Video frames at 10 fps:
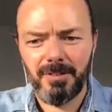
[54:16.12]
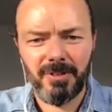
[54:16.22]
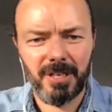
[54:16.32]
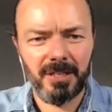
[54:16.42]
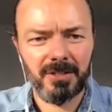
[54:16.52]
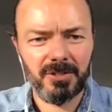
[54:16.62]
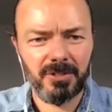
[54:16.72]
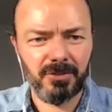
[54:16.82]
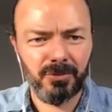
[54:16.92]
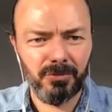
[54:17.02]
recognition
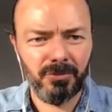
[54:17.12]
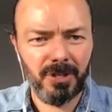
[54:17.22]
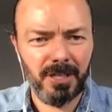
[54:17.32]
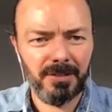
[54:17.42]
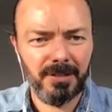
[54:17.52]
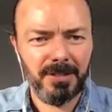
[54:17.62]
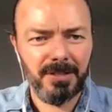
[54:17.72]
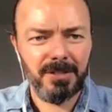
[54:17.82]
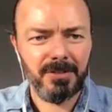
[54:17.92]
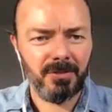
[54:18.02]
too, right?
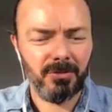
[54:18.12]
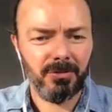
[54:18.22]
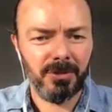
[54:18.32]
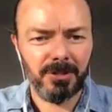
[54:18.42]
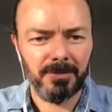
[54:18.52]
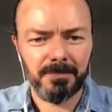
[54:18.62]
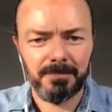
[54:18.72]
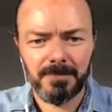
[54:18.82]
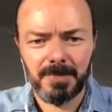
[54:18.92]
So um,